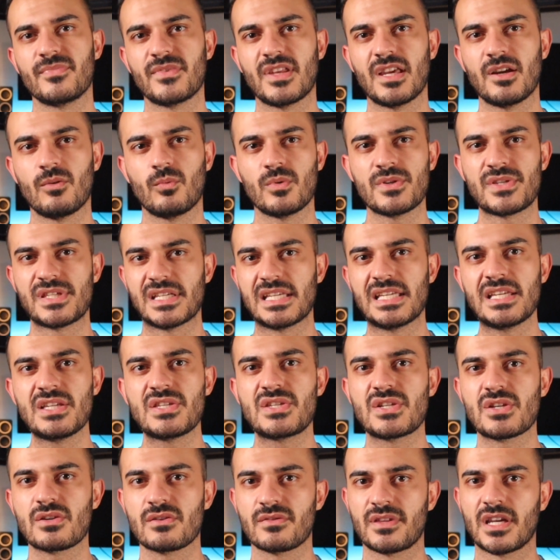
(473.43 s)
It was
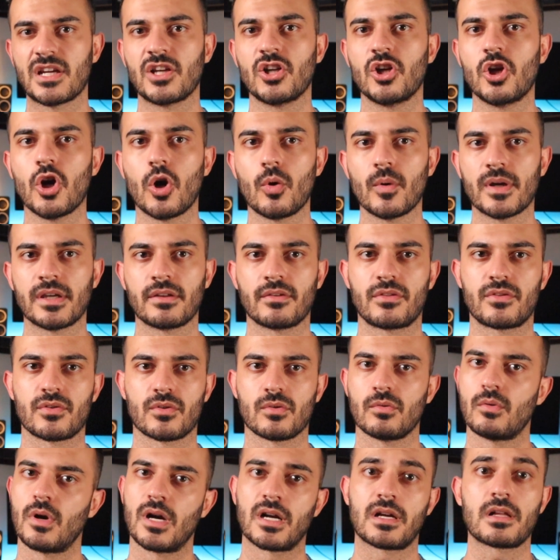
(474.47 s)
easier than going
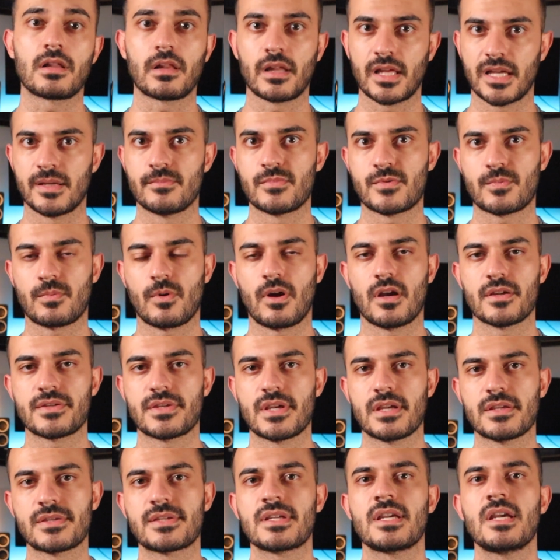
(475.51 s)
through a claims
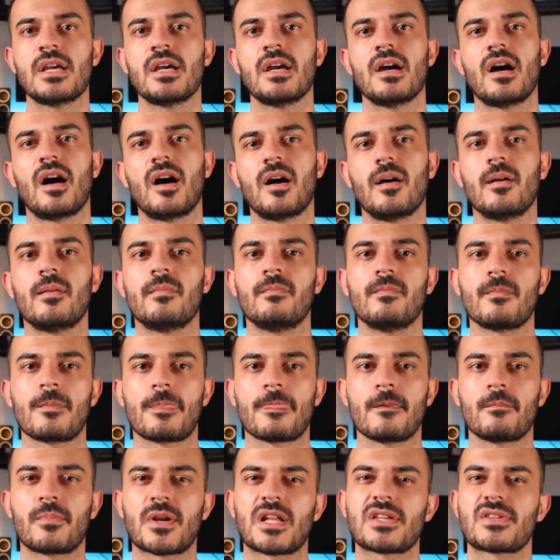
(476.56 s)
process.
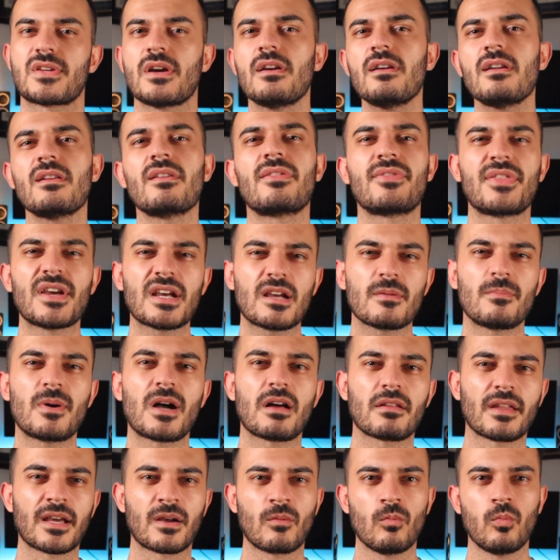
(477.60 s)
But I started to think
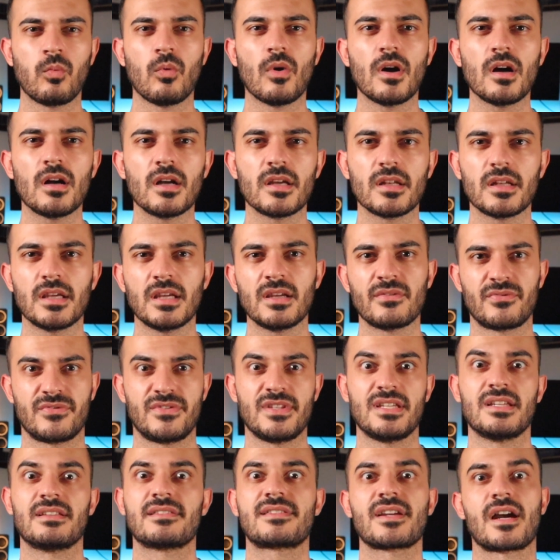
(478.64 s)
about what if
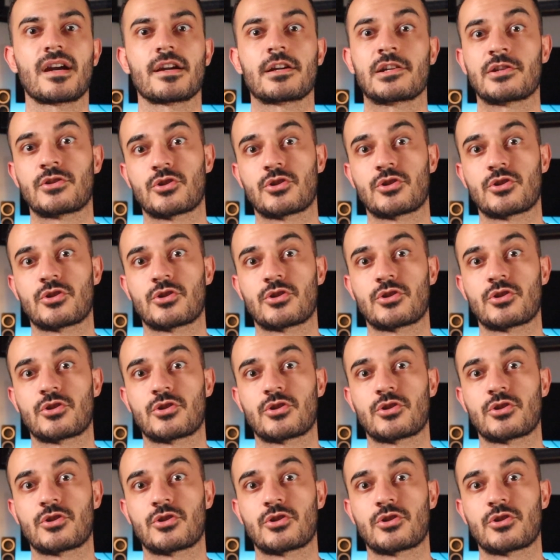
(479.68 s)
the entire